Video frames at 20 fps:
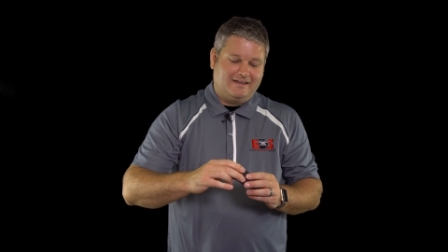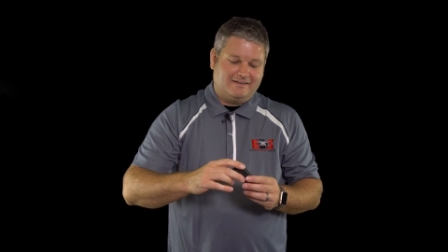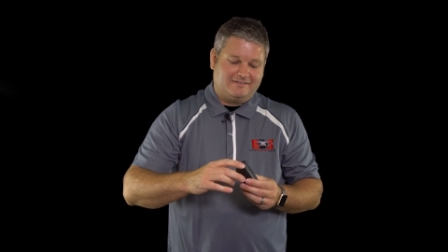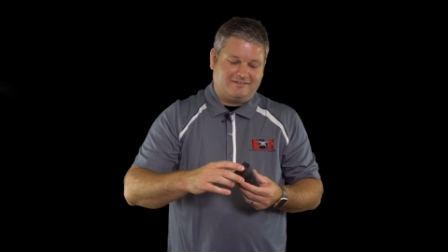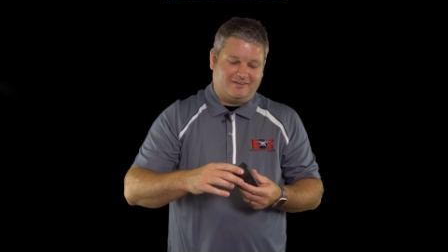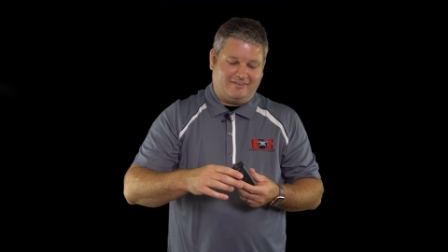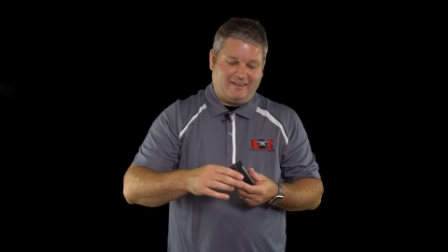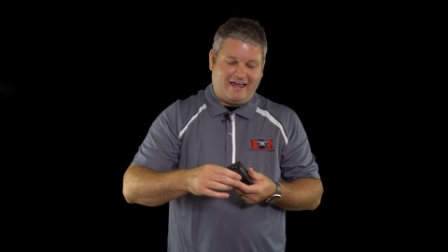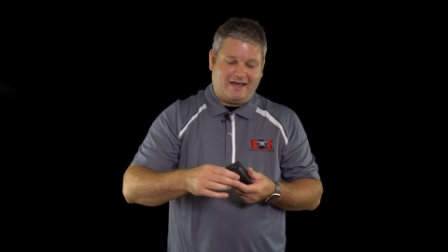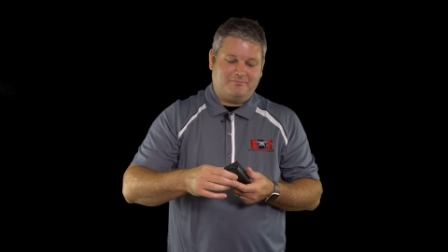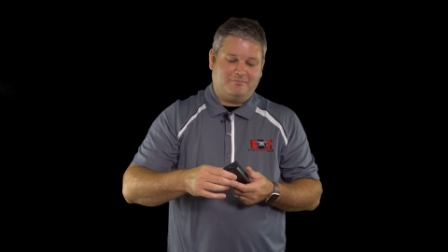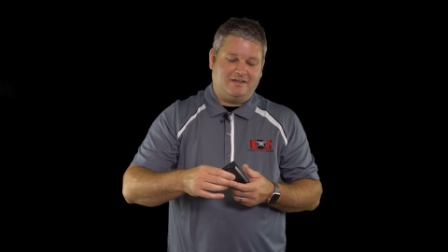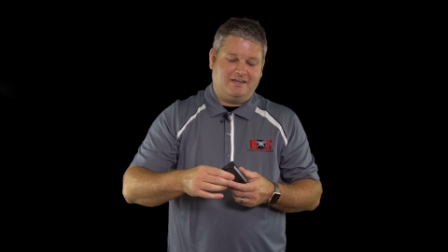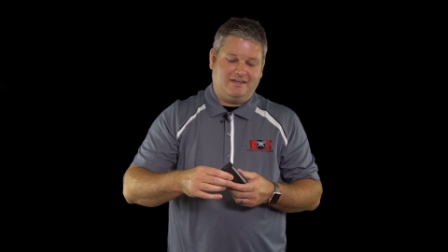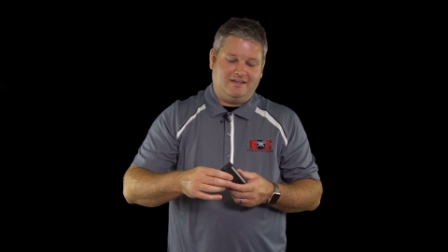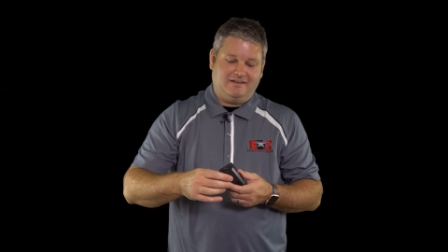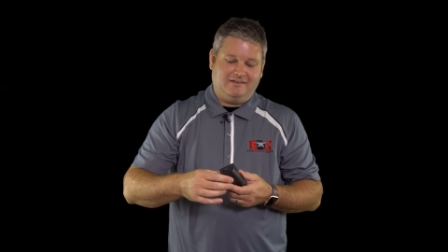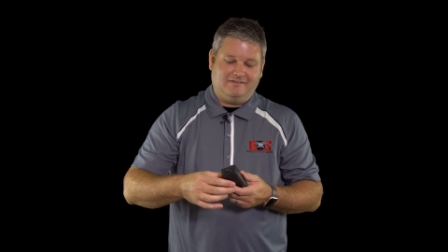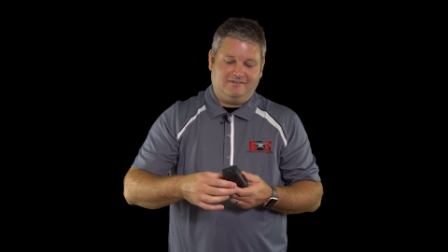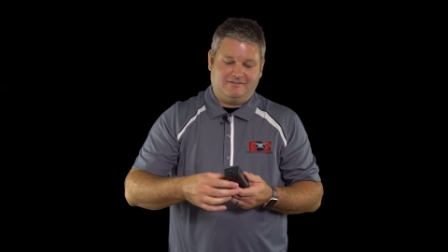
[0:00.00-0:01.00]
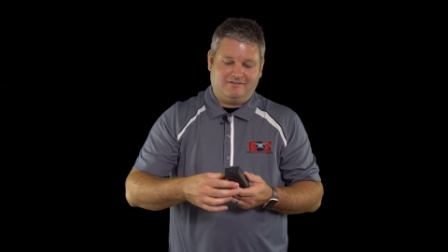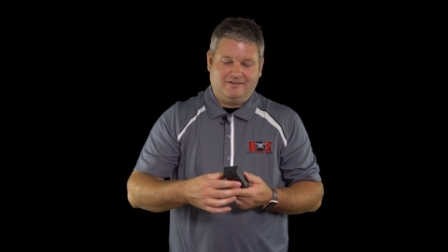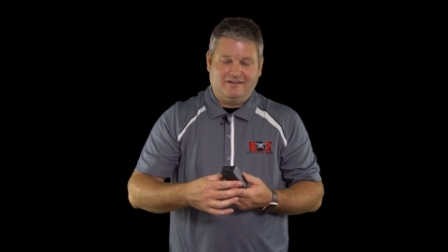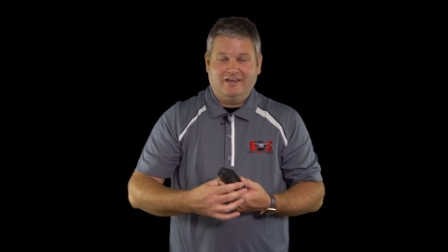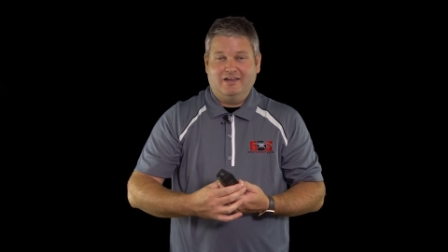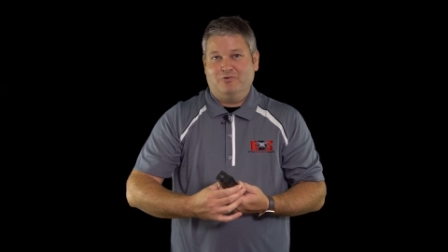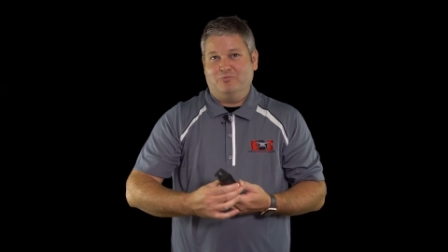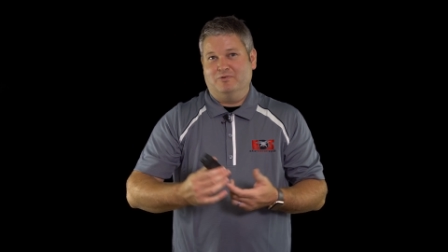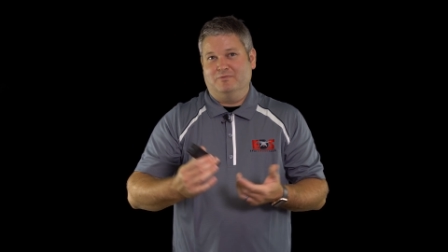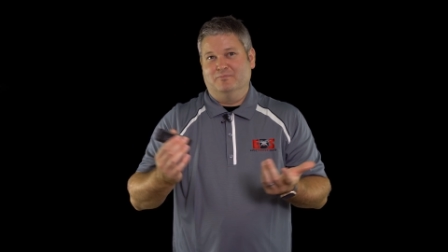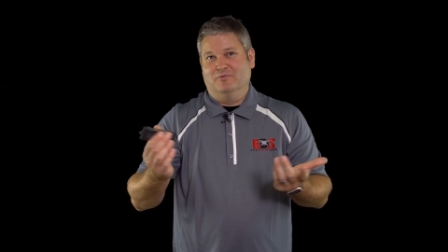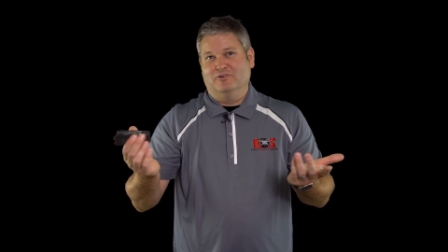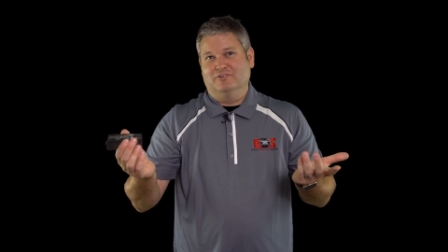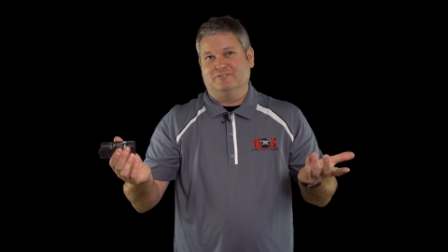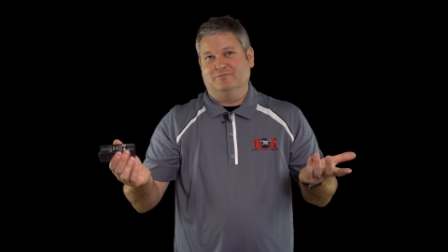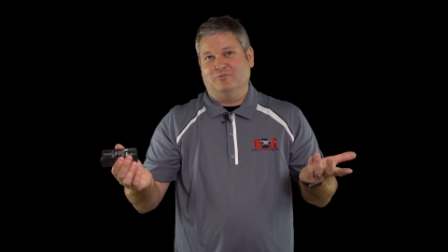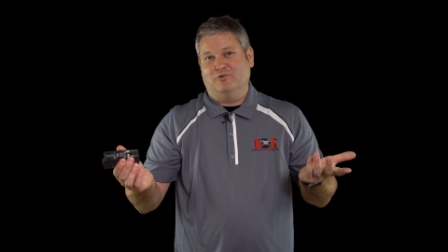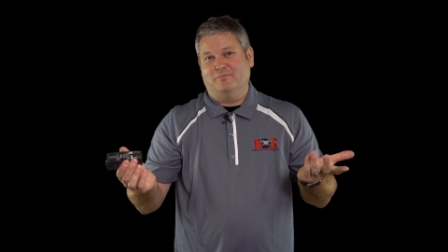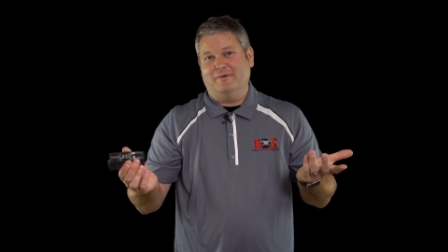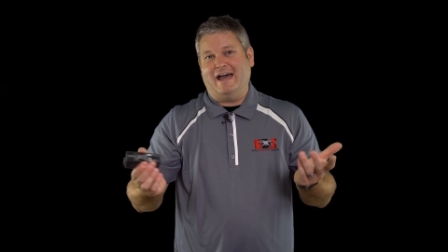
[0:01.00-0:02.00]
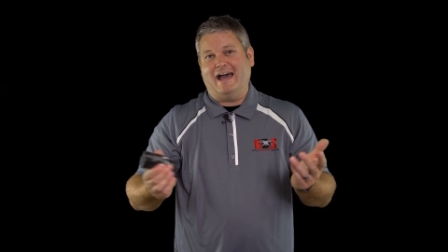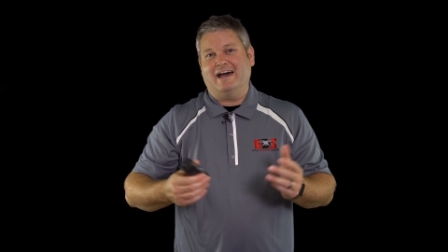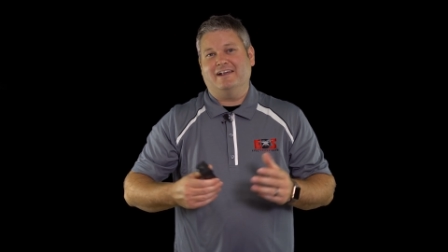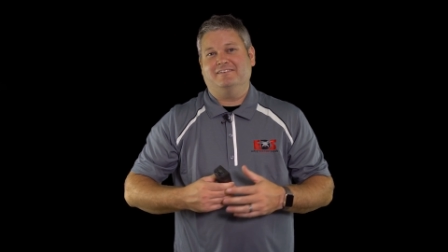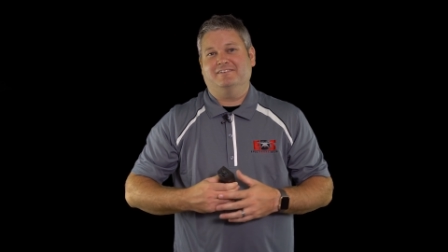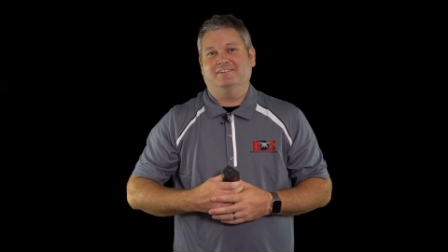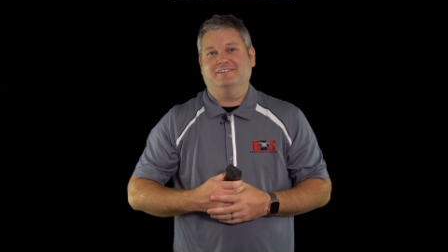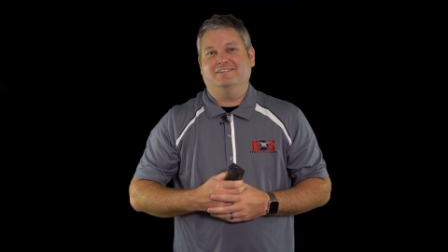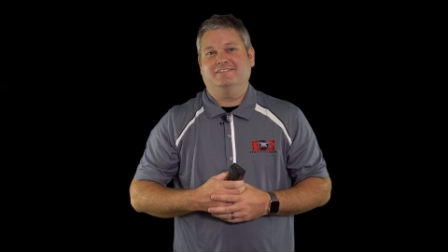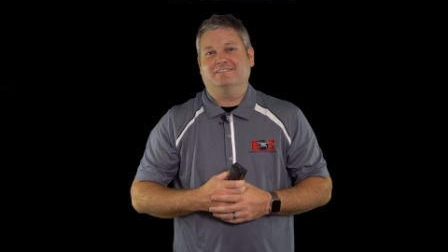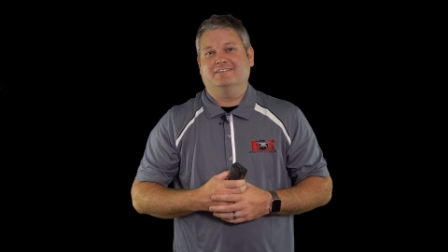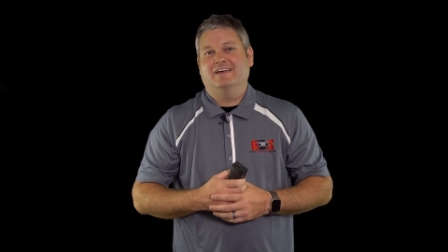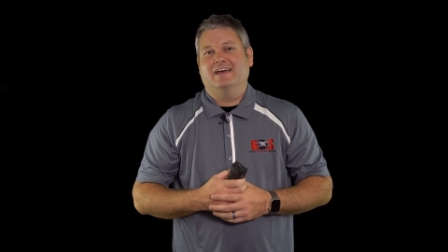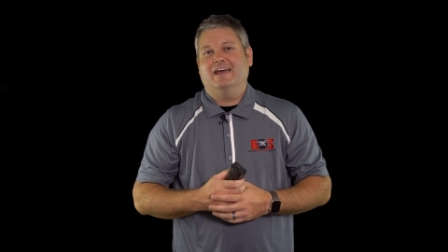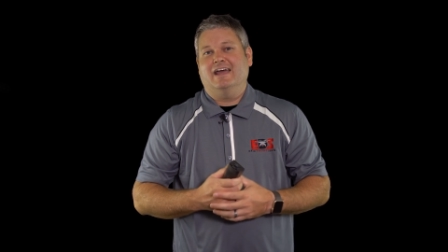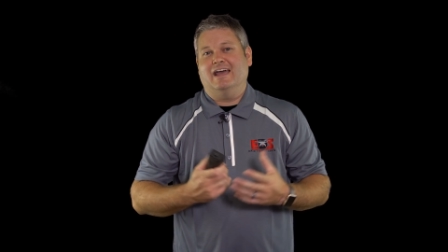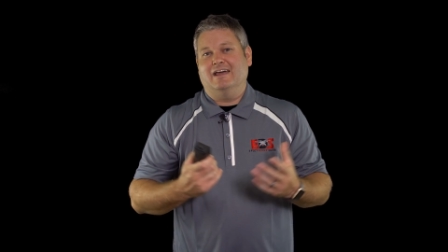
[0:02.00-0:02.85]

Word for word: So that means with multiple batteries